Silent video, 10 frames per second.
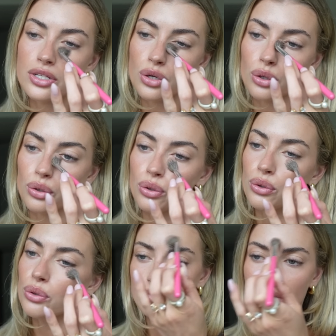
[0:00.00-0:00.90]

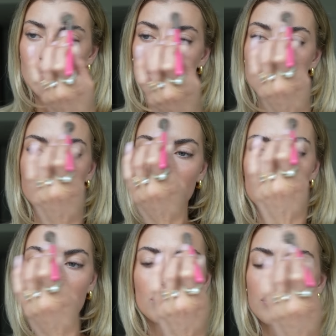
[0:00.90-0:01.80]
too, and just a little
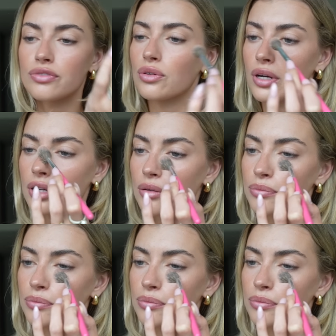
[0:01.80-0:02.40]
bit on the forehead.